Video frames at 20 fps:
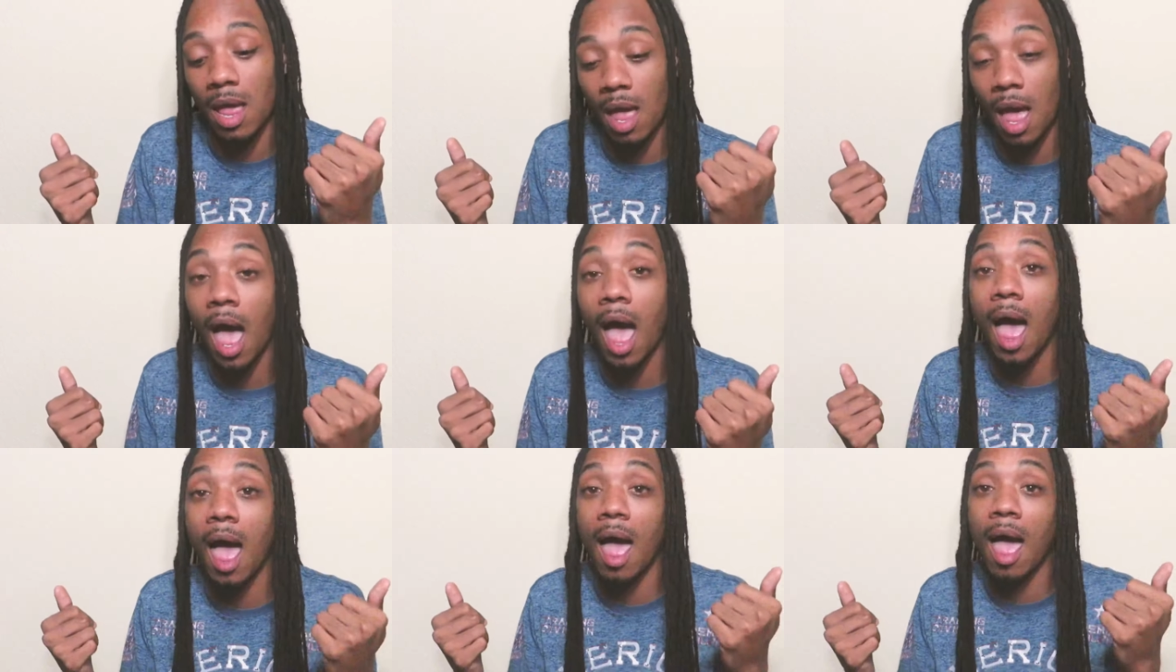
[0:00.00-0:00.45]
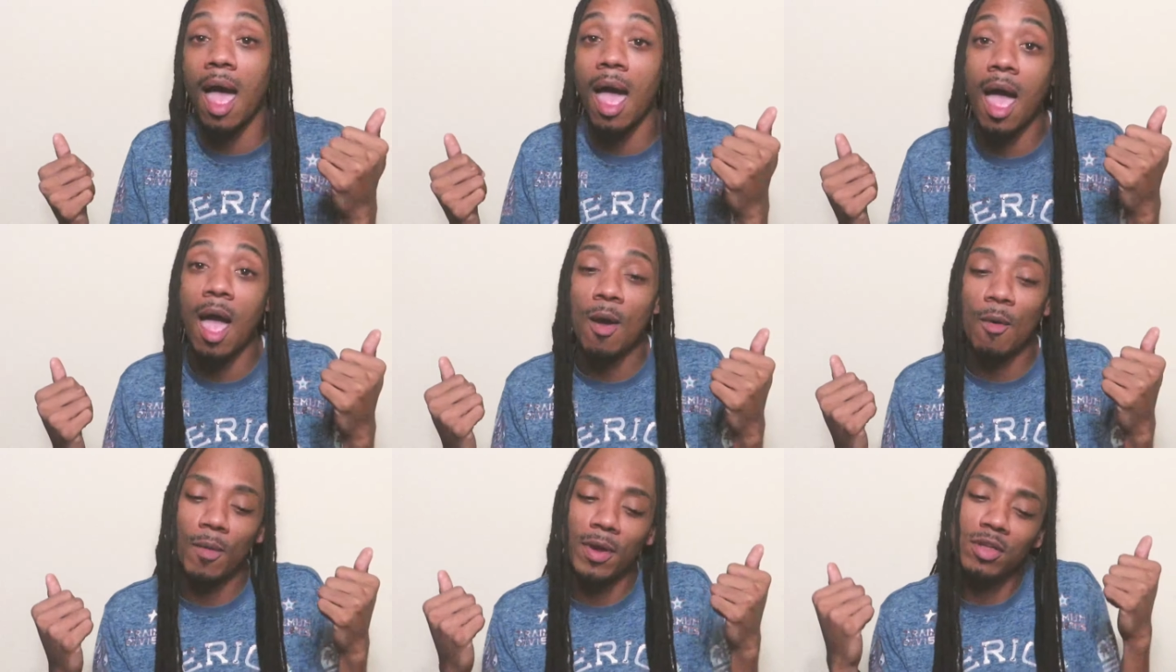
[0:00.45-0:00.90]
Ha.
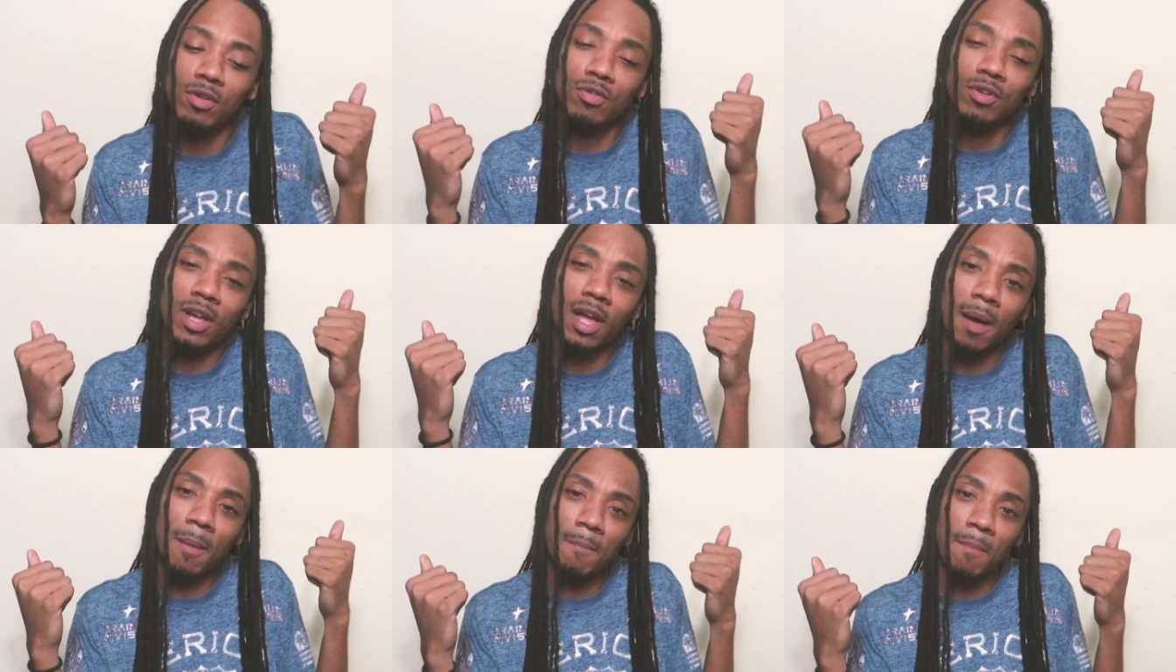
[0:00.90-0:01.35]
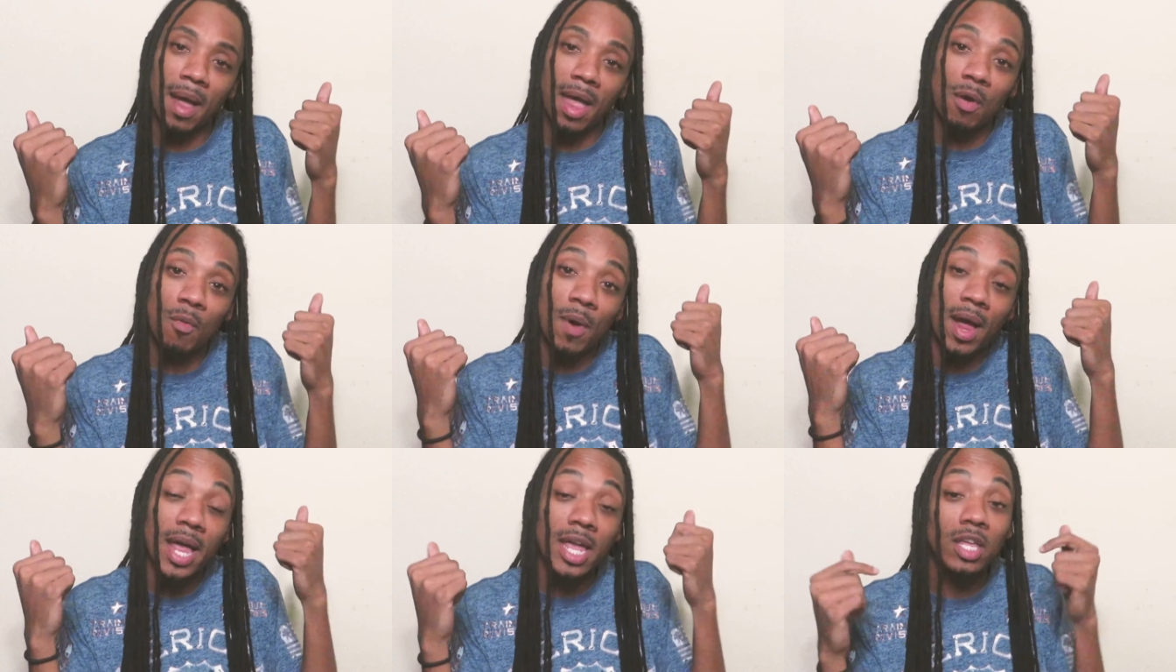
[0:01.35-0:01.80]
When you come my
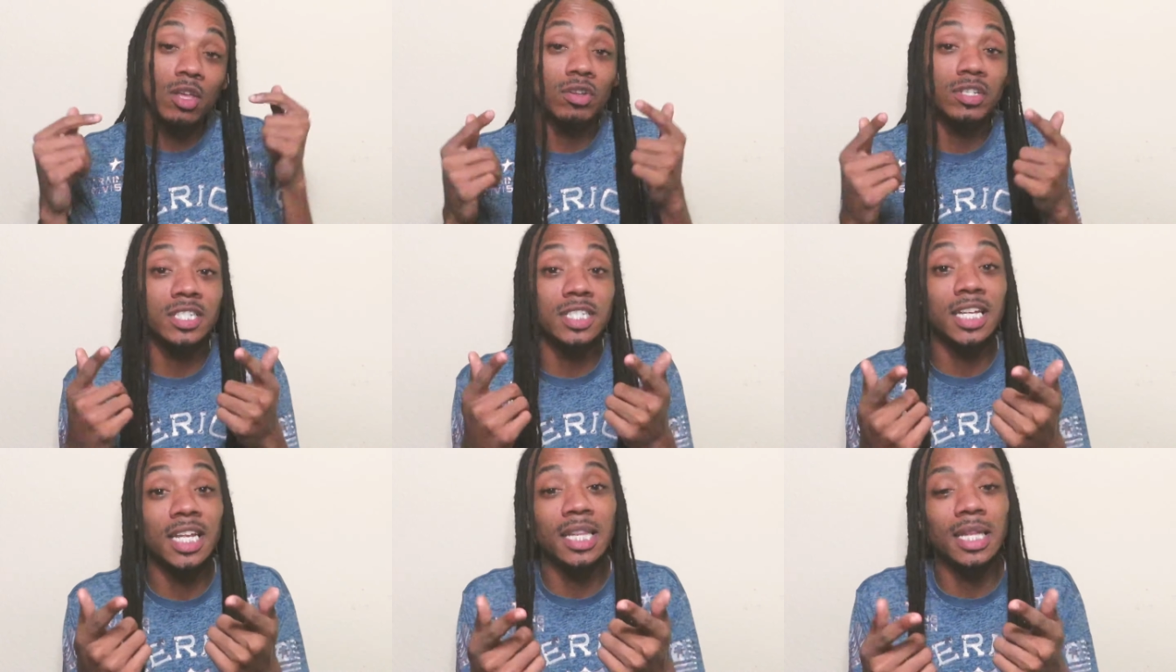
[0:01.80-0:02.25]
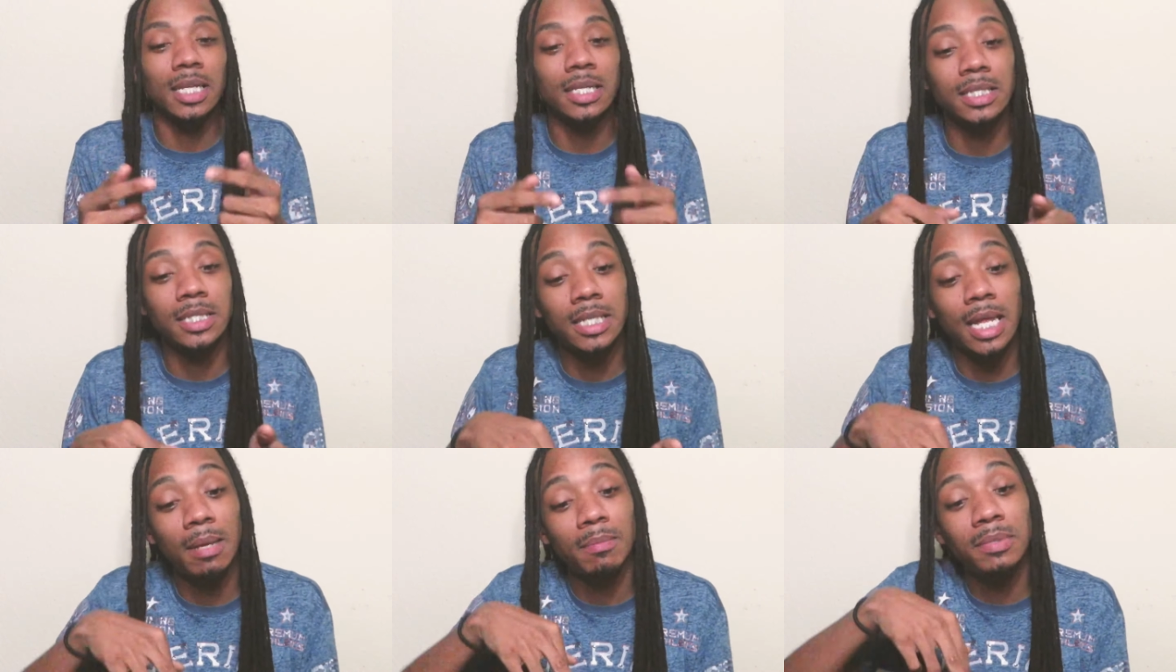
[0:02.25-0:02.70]
way, you'll see the
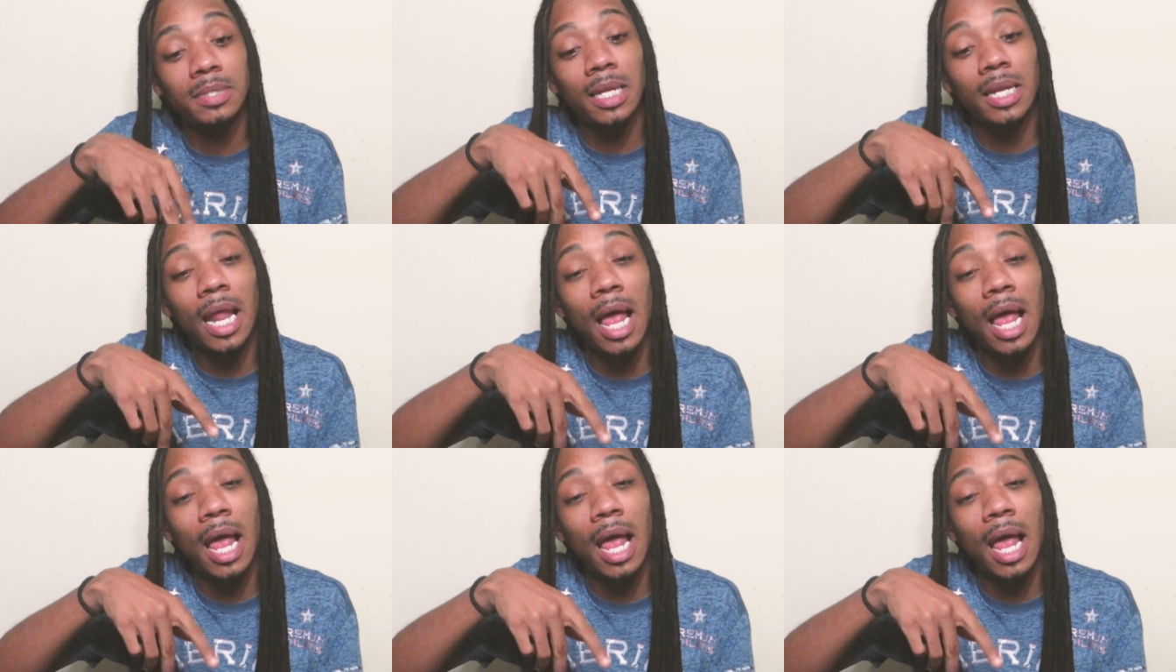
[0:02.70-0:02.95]
steps that